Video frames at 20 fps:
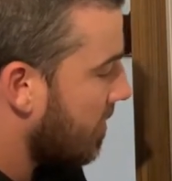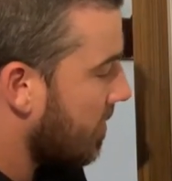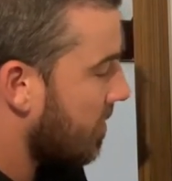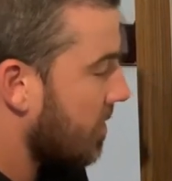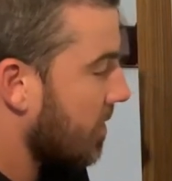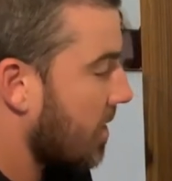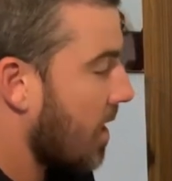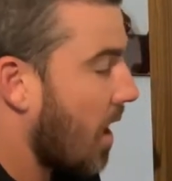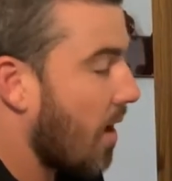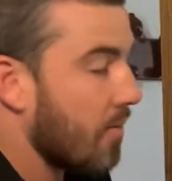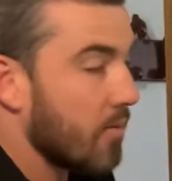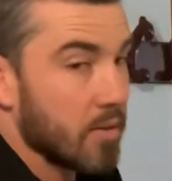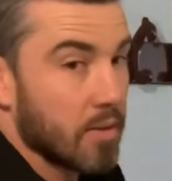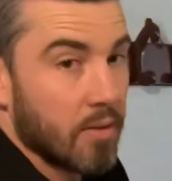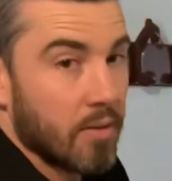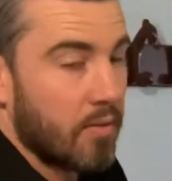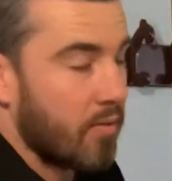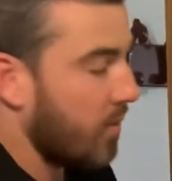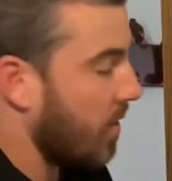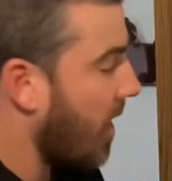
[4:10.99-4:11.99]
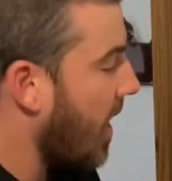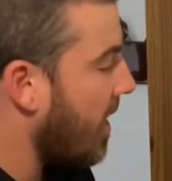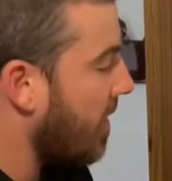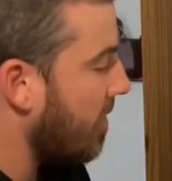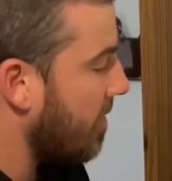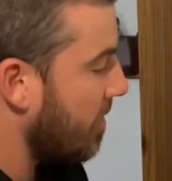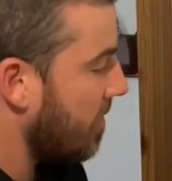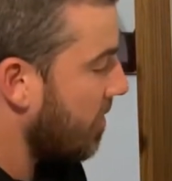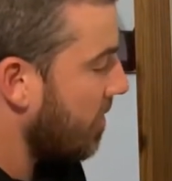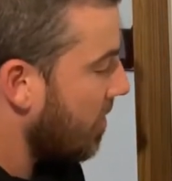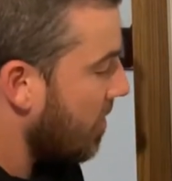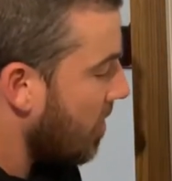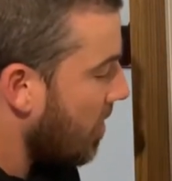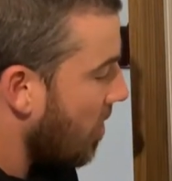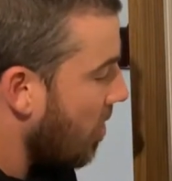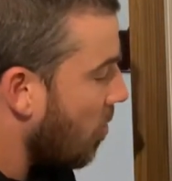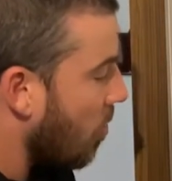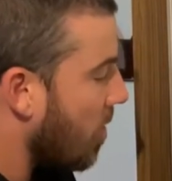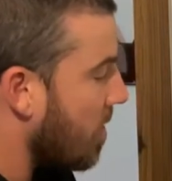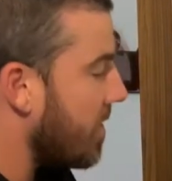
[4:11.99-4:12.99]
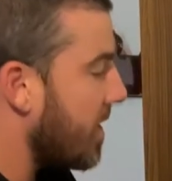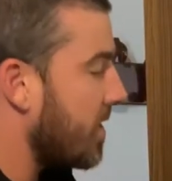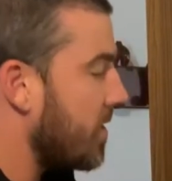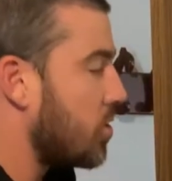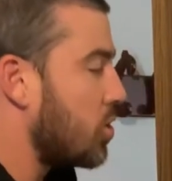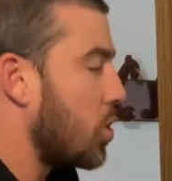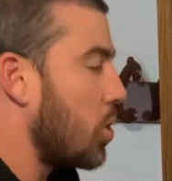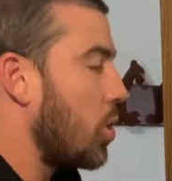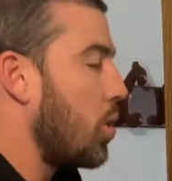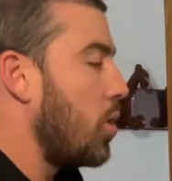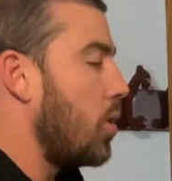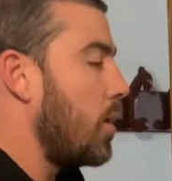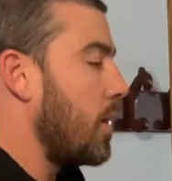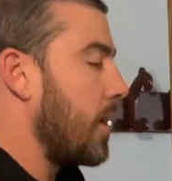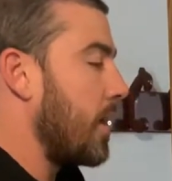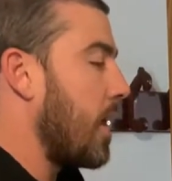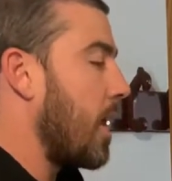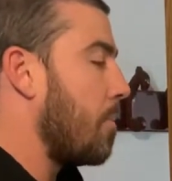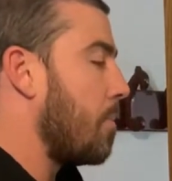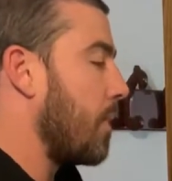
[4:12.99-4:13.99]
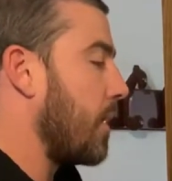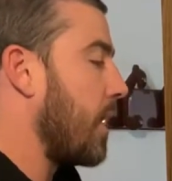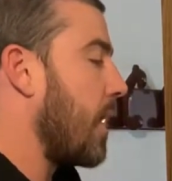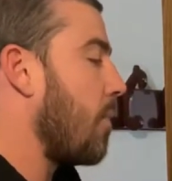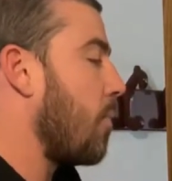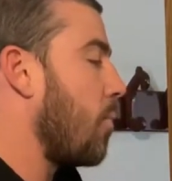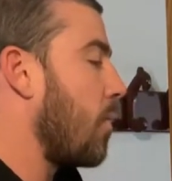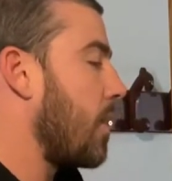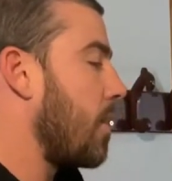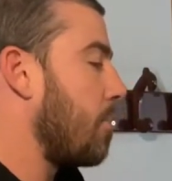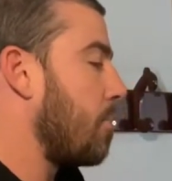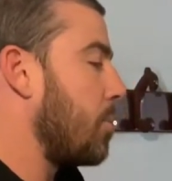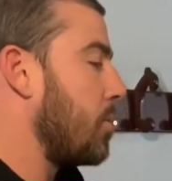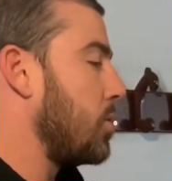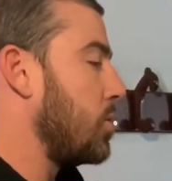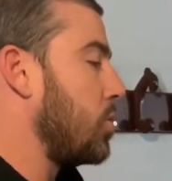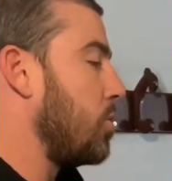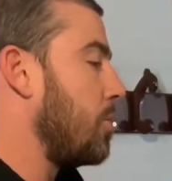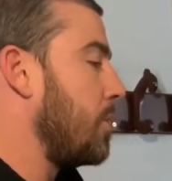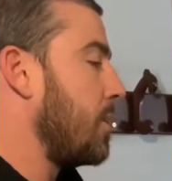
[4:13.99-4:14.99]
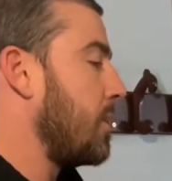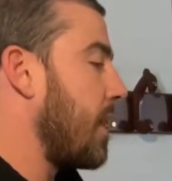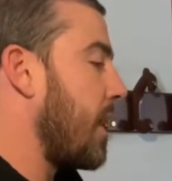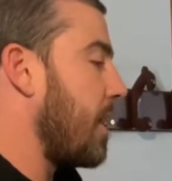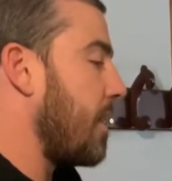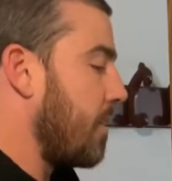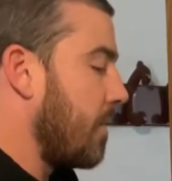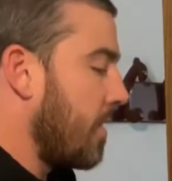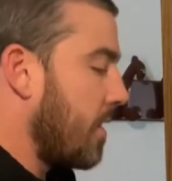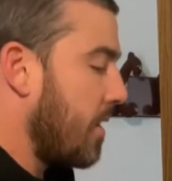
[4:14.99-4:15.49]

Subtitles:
to cover the flat, we're then turning it up. Again, we are presuming that